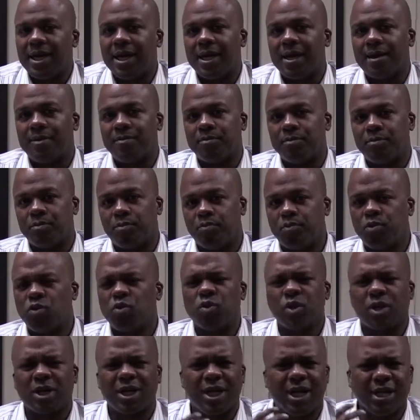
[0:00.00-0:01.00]
um,
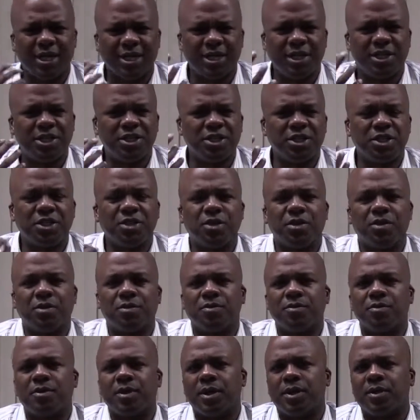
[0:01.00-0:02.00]
poor cognition
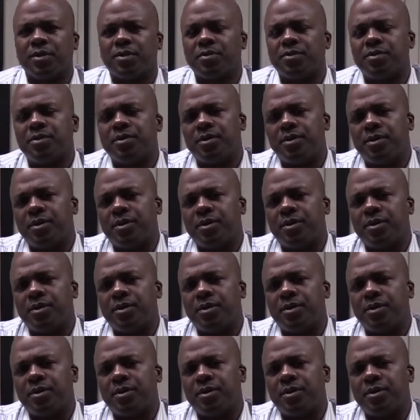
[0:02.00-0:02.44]
or, or,